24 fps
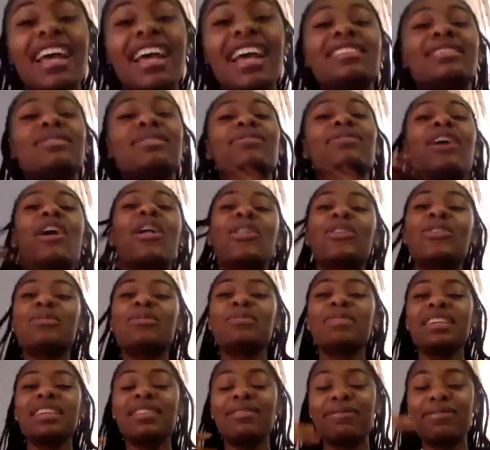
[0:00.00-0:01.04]
Yes,
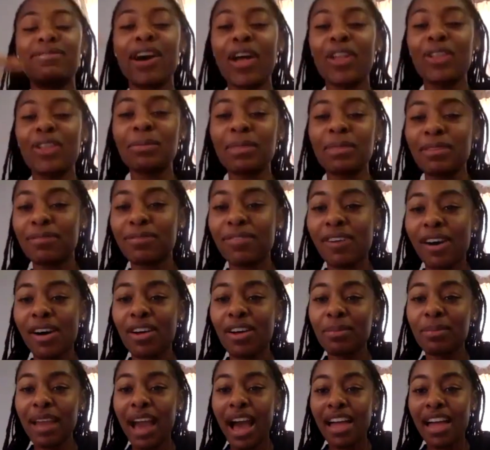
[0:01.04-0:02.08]
follow me.
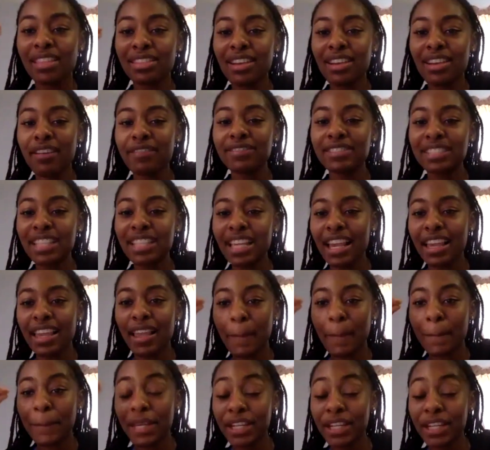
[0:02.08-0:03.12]
I love
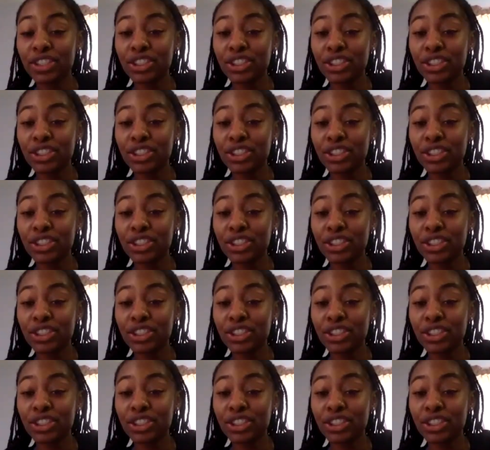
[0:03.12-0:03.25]
taking